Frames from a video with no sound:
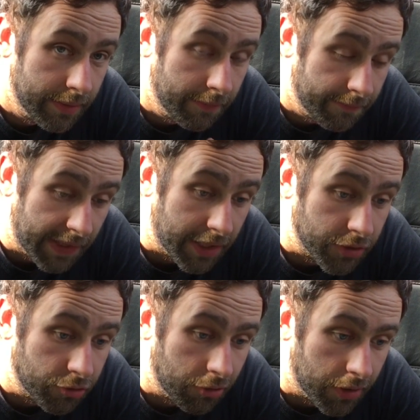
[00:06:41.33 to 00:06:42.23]
fingers
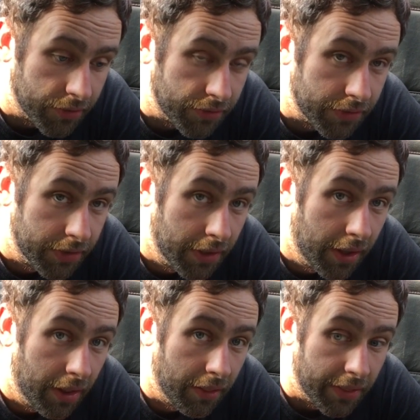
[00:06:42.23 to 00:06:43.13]
crossed,
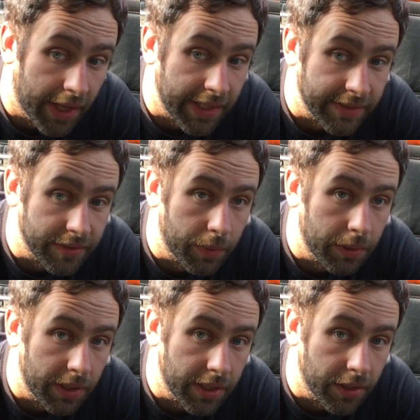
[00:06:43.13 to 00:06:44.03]
that is the
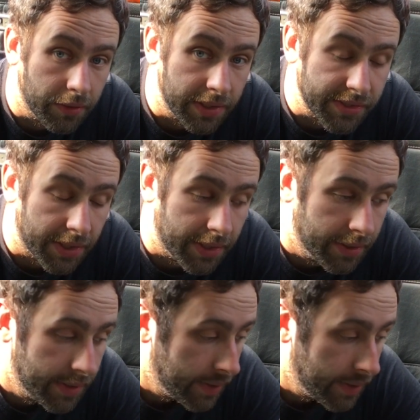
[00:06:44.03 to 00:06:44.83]
welding done on this car.